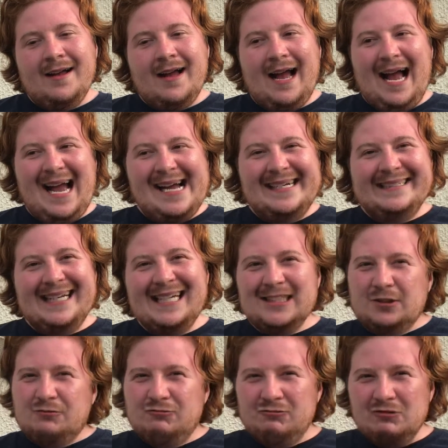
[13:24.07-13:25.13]
And
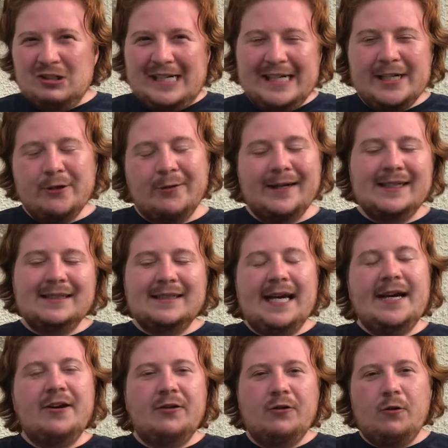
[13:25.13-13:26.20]
that's really all I can
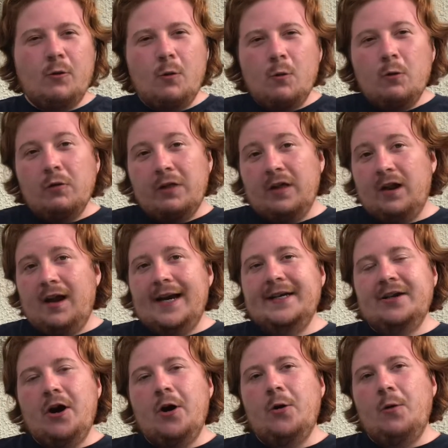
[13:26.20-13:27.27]
say on all that I
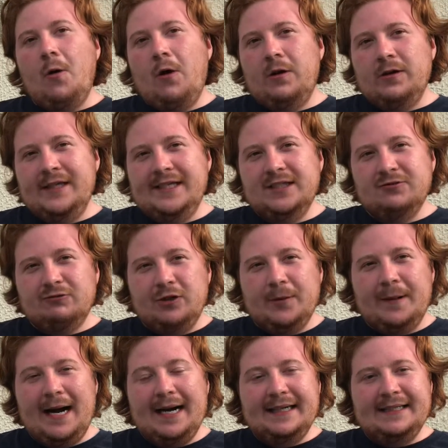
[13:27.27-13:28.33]
know on these Royal
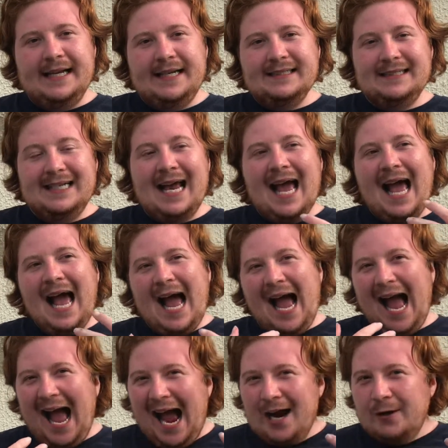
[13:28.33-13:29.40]
Paladin decks and
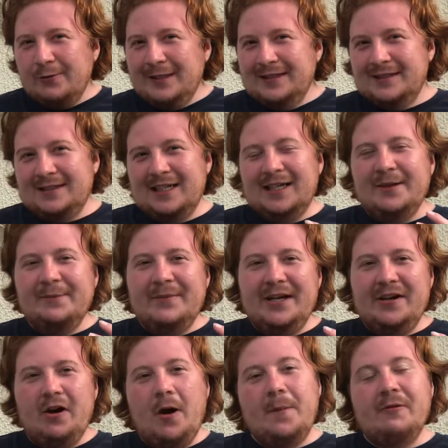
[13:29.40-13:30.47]
how it's going to
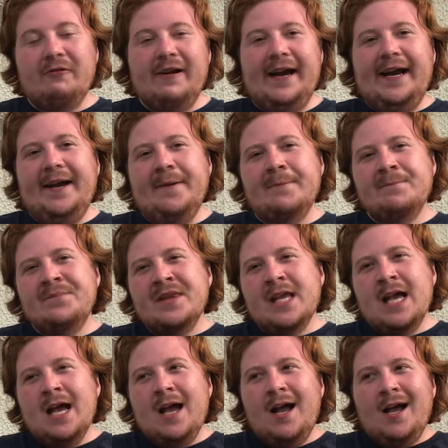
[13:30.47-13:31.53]
be operating.
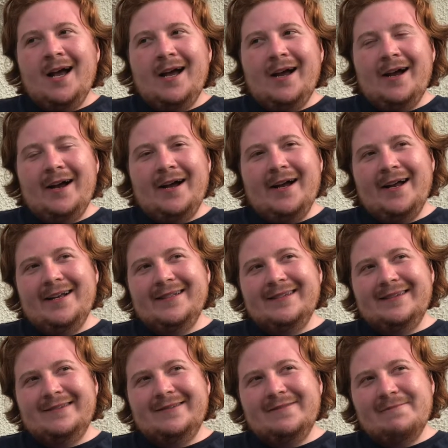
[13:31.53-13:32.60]

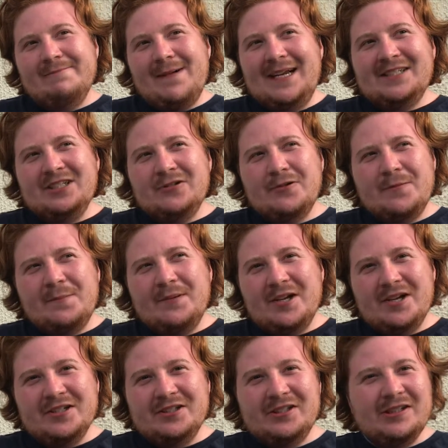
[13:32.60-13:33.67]
Magidor
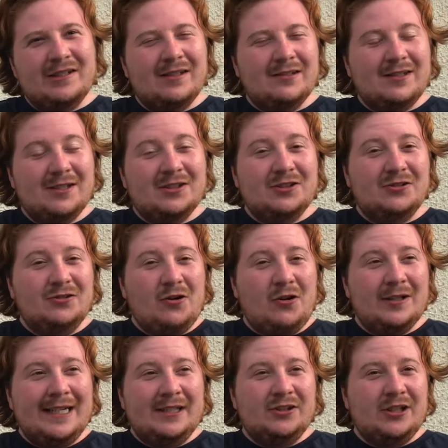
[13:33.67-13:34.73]
Blaster does
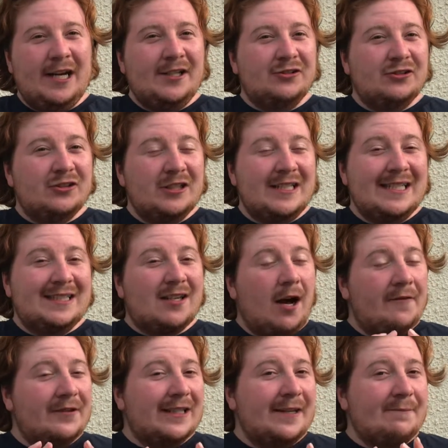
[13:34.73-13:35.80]
not get changed to this
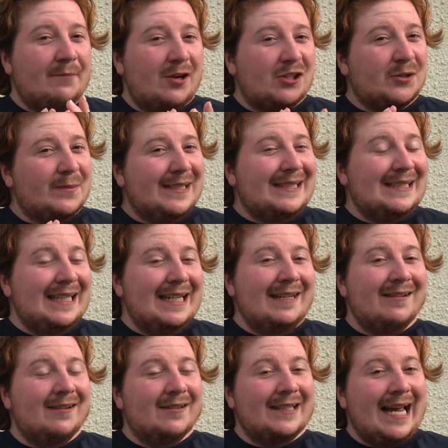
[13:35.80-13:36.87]
other than Blaster Blade
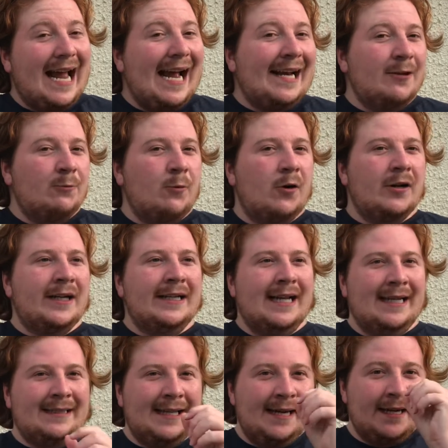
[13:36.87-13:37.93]
Seeker can work in
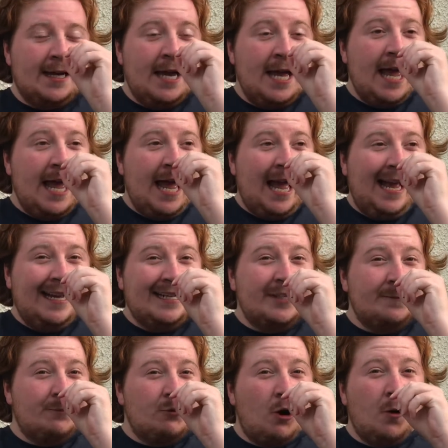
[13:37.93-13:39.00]
that deck and
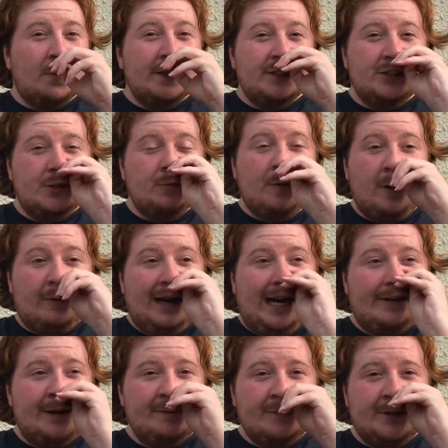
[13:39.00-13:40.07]
can probably do well.
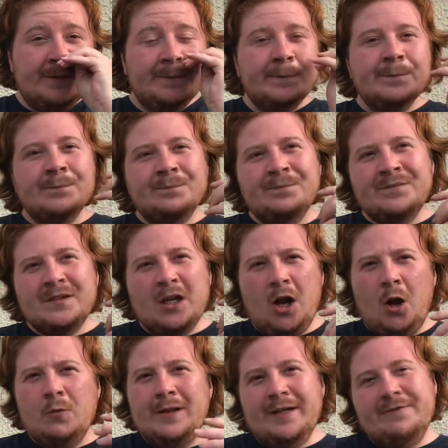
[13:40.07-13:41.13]
However,
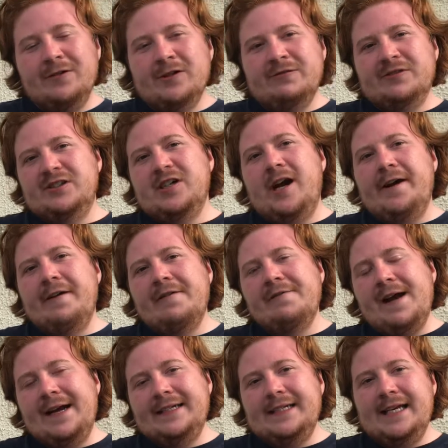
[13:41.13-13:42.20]
only for the retire
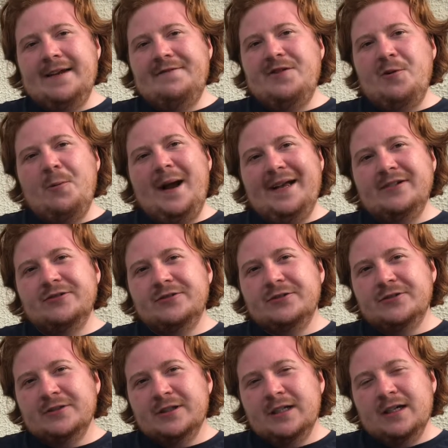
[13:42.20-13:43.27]
effect if you wish.
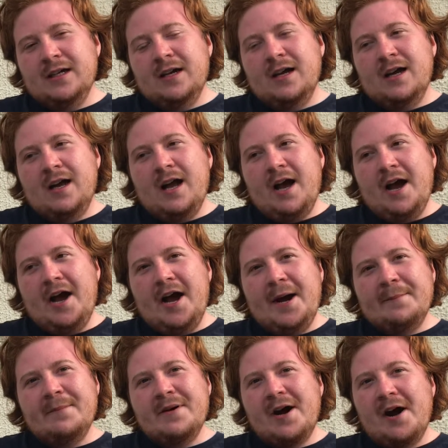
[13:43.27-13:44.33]

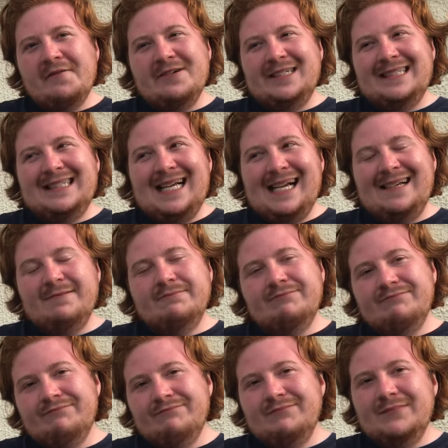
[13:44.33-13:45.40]
Other than that,
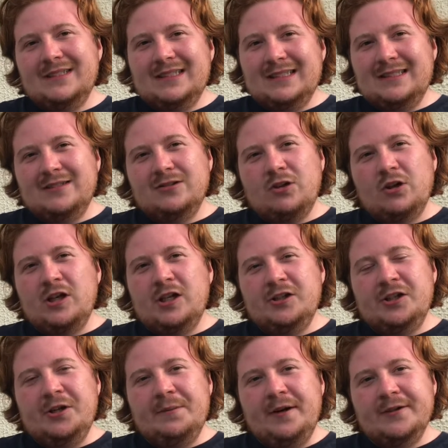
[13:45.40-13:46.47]
it's not going
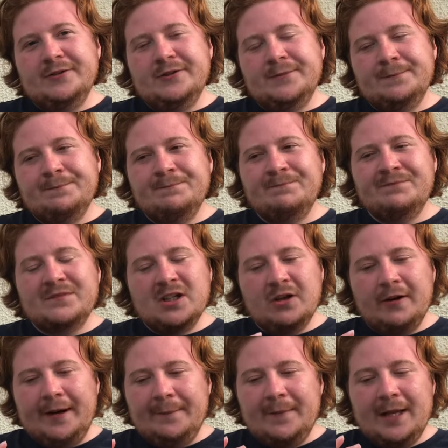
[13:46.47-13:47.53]
to do much.
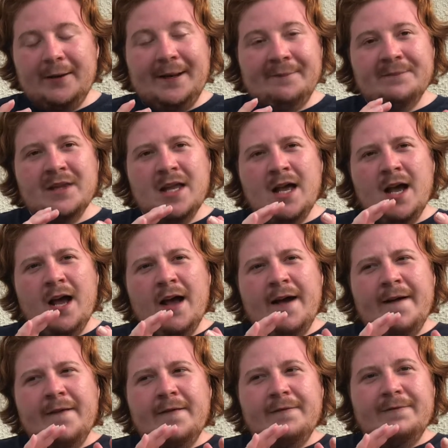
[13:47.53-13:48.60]
Alright, anyway.
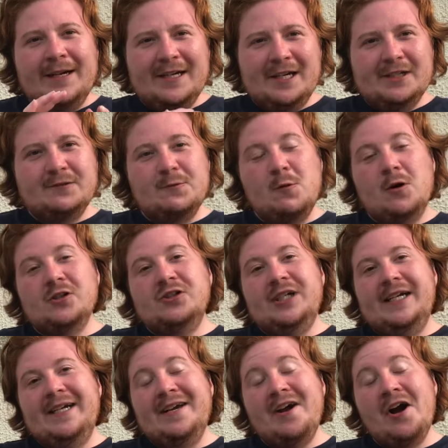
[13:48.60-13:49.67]
Thank you guys for
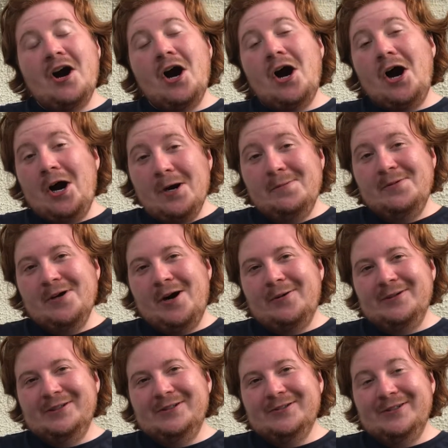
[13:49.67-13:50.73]
watching. Hope you
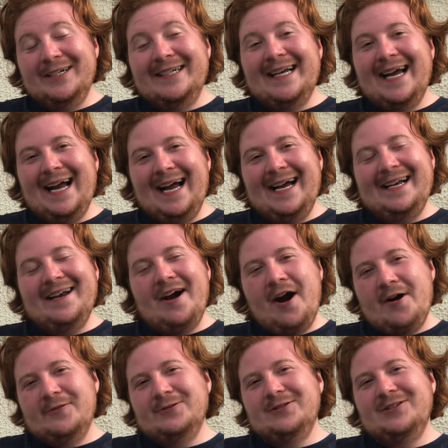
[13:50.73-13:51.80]
all enjoyed. And
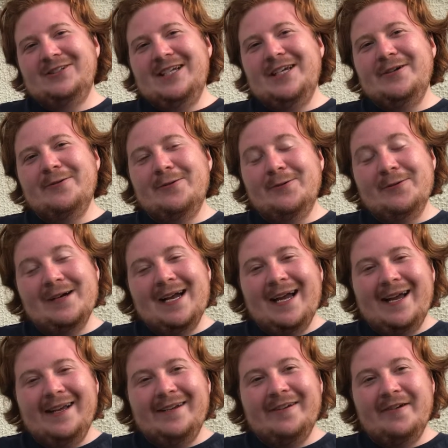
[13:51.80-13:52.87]
I'll see you all
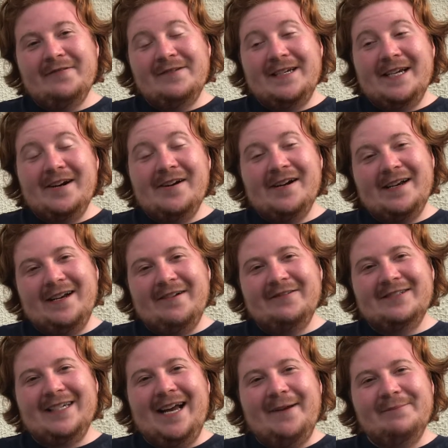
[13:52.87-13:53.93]
in another video another
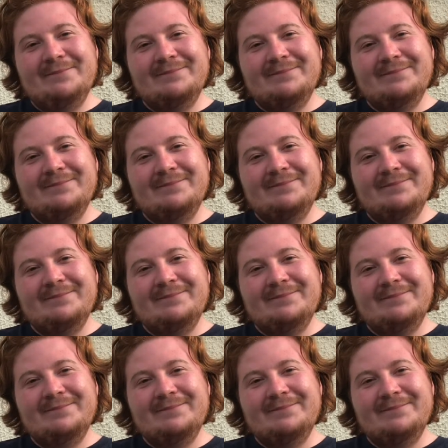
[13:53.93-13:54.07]
time.